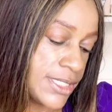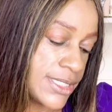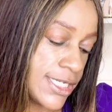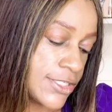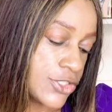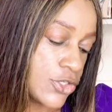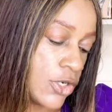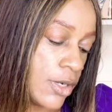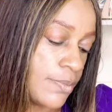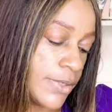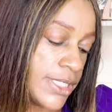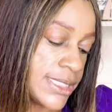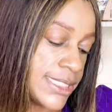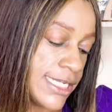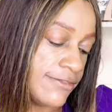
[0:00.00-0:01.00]
It says top
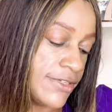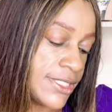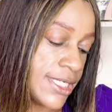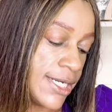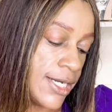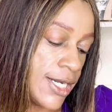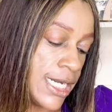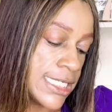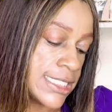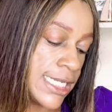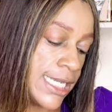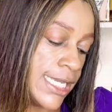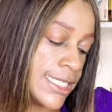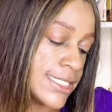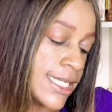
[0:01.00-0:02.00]
is lavender, heart
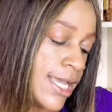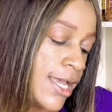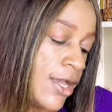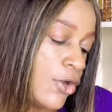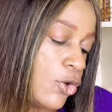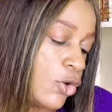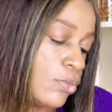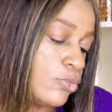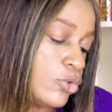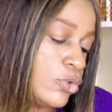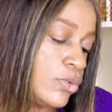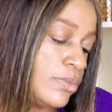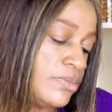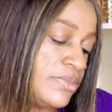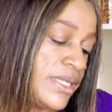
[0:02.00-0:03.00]
is
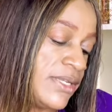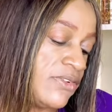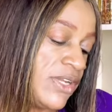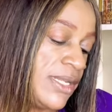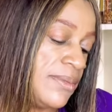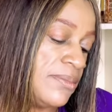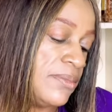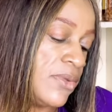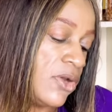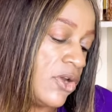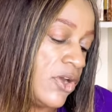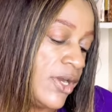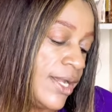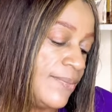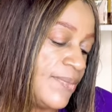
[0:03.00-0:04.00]
omu mbiri
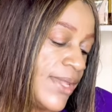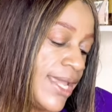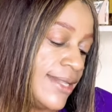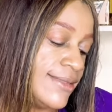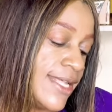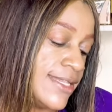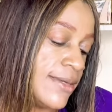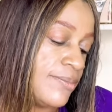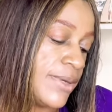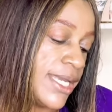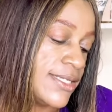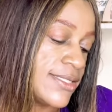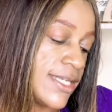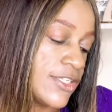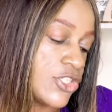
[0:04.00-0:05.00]
myrrh, and then the
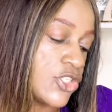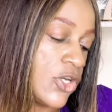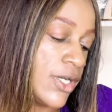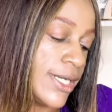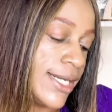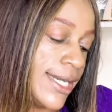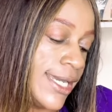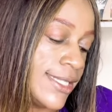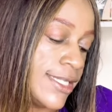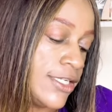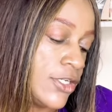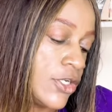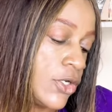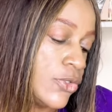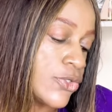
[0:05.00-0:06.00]
base is Tonka, and then
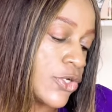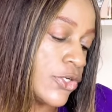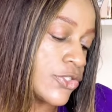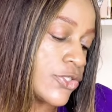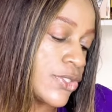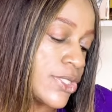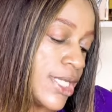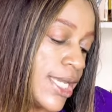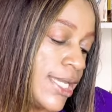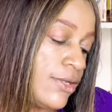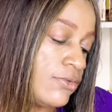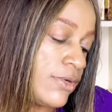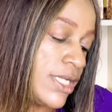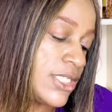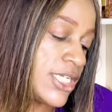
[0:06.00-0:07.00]
it goes on to say
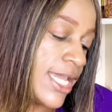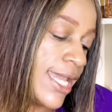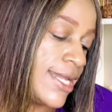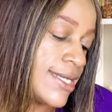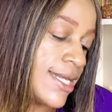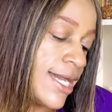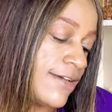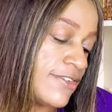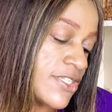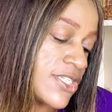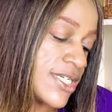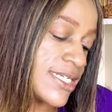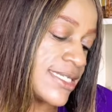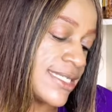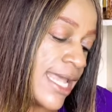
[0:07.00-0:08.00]
rich hand
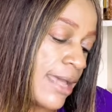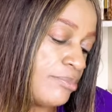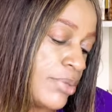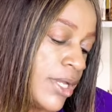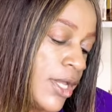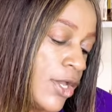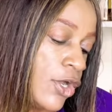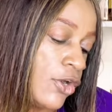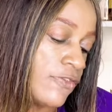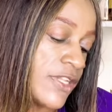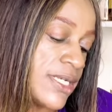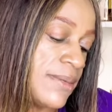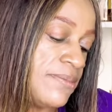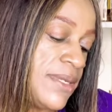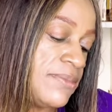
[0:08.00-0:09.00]
harvested sap of
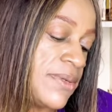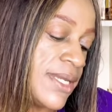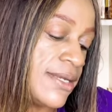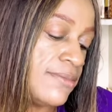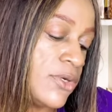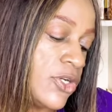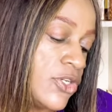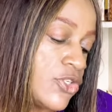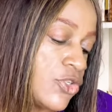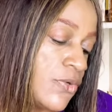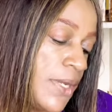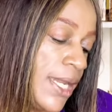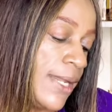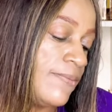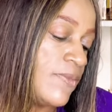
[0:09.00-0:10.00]
the Namibian myrrh
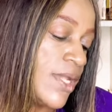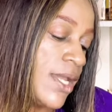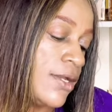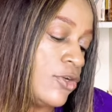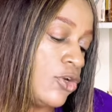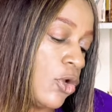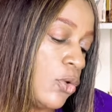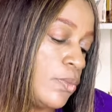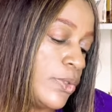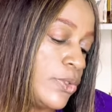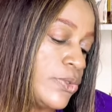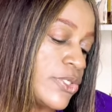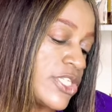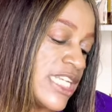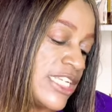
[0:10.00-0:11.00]
tree,
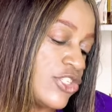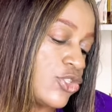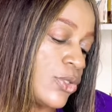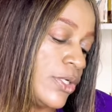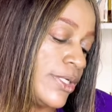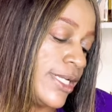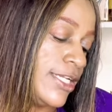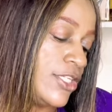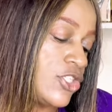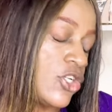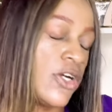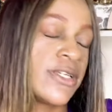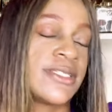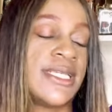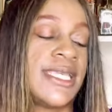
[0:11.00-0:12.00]
noble, sensual,
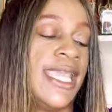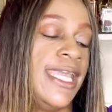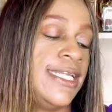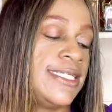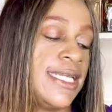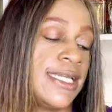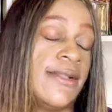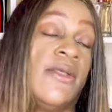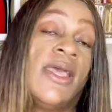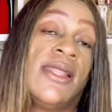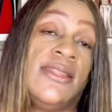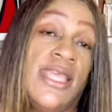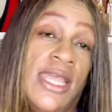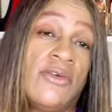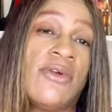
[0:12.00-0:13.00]
intoxicating.
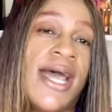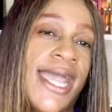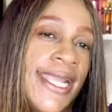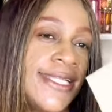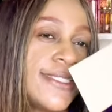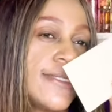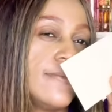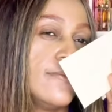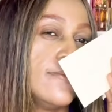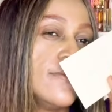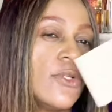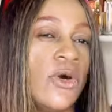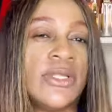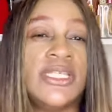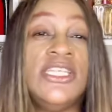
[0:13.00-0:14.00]
They're right
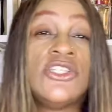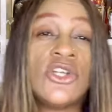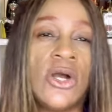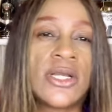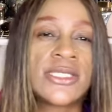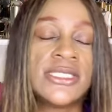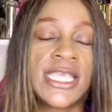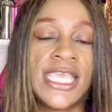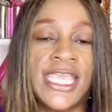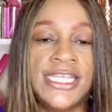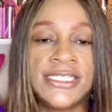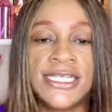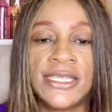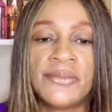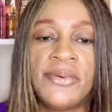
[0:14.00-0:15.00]
on the
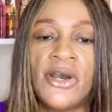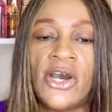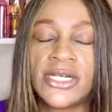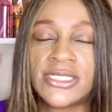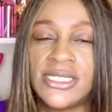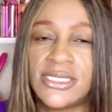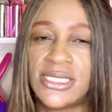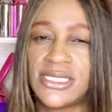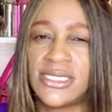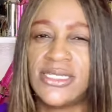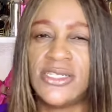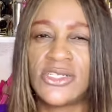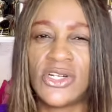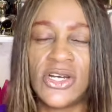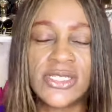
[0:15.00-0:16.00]
intoxicating part. This is an
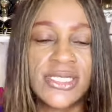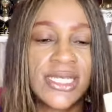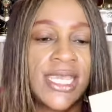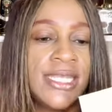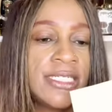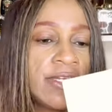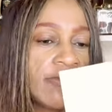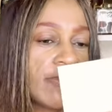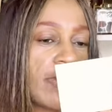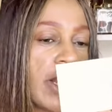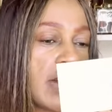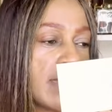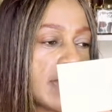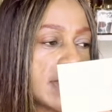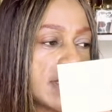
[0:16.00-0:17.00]
intoxicating
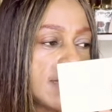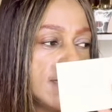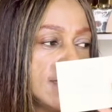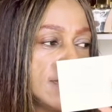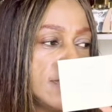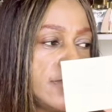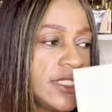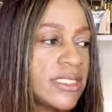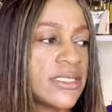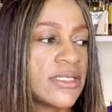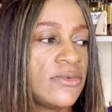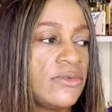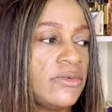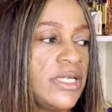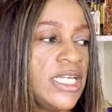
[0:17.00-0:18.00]
fragrance. This is
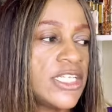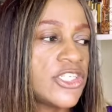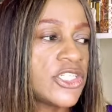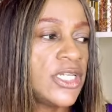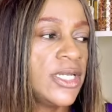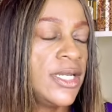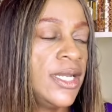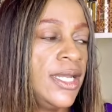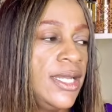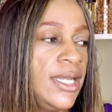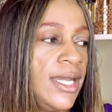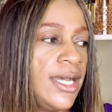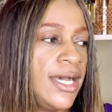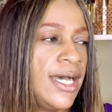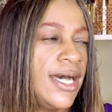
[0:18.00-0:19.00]
a rich,
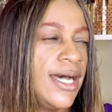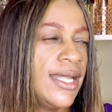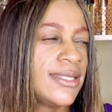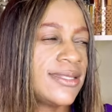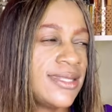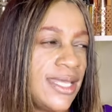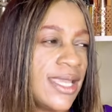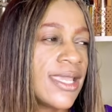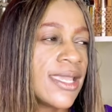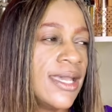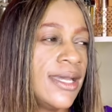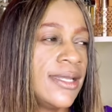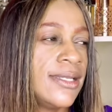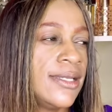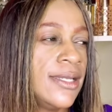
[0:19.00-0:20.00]
thick
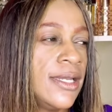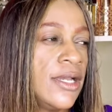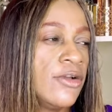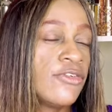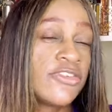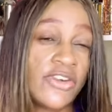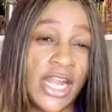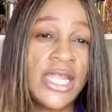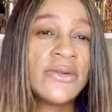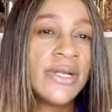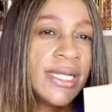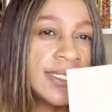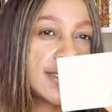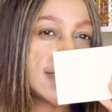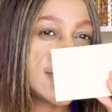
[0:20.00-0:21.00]

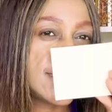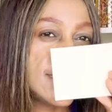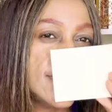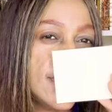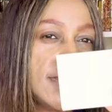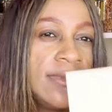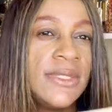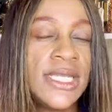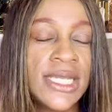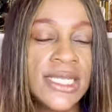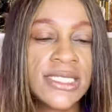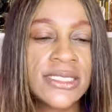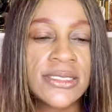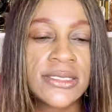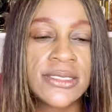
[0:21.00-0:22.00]
fragrance.
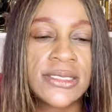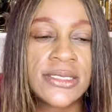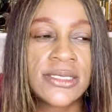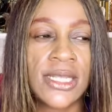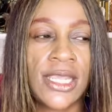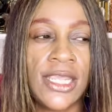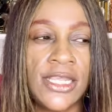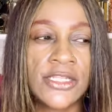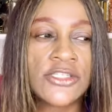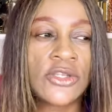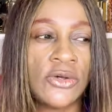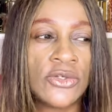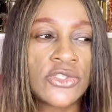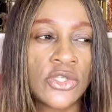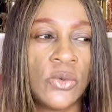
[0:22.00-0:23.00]
This is
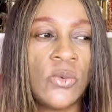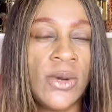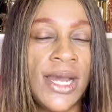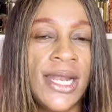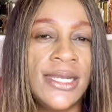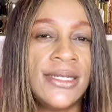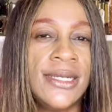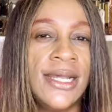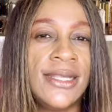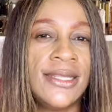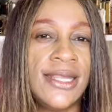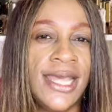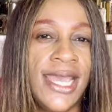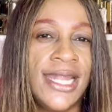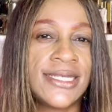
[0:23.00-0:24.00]
also one
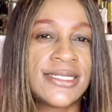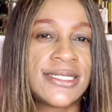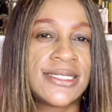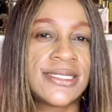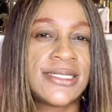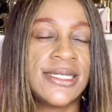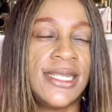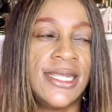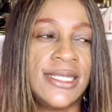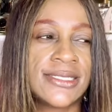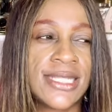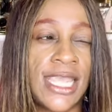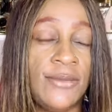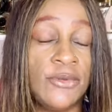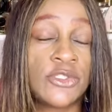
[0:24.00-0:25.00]
that
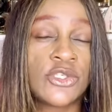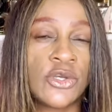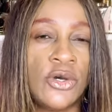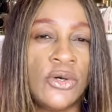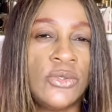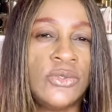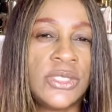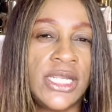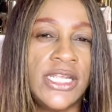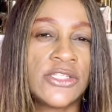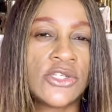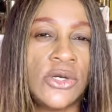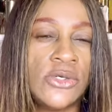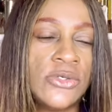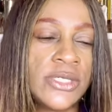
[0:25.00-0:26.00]
is able to hold
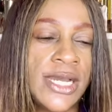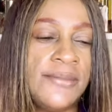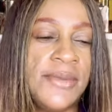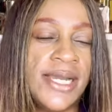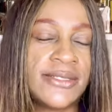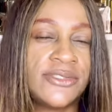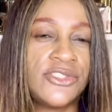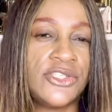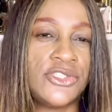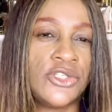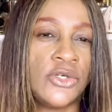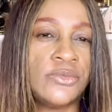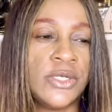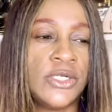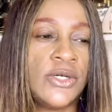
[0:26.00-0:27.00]
its own amongst the
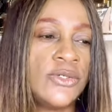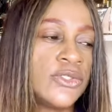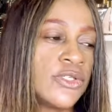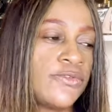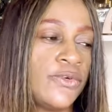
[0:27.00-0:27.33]
Jo Malones.